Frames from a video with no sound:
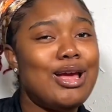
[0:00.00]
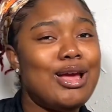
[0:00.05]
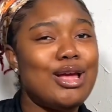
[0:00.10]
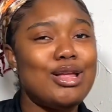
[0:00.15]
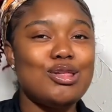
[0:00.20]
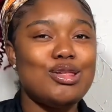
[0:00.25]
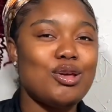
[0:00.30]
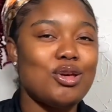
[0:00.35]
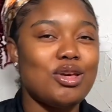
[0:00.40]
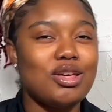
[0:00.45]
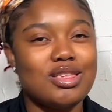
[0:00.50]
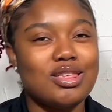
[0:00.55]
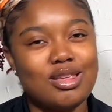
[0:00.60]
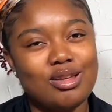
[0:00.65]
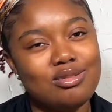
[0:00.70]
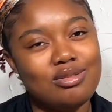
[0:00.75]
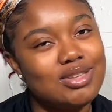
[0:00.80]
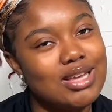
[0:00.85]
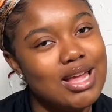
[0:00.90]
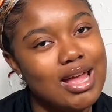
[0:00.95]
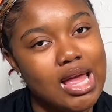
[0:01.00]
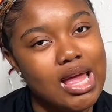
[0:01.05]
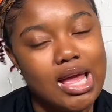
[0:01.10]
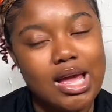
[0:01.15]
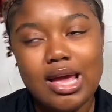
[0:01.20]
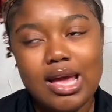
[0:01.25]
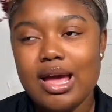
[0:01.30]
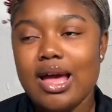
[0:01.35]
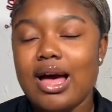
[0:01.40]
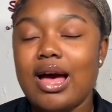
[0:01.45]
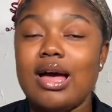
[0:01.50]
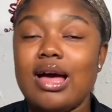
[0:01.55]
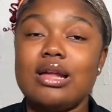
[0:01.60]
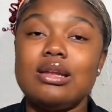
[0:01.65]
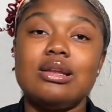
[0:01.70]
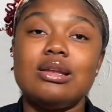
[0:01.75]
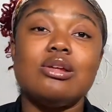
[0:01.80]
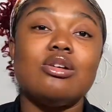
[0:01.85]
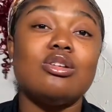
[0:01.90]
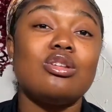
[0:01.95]
Enjoy yourself there
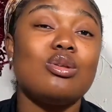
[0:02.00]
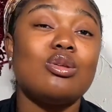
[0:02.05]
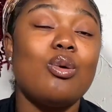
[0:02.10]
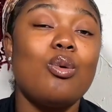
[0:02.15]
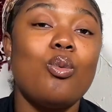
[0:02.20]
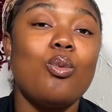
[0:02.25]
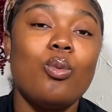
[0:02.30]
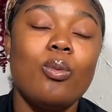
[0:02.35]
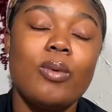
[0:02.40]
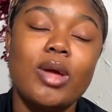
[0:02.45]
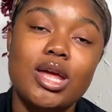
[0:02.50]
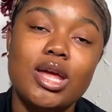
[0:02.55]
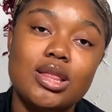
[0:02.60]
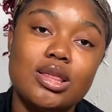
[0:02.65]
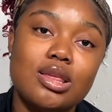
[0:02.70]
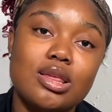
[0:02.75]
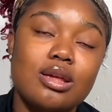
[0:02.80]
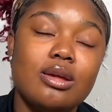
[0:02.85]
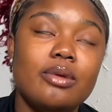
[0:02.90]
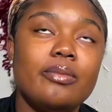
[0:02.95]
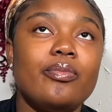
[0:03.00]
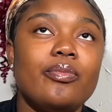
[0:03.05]
and just wait.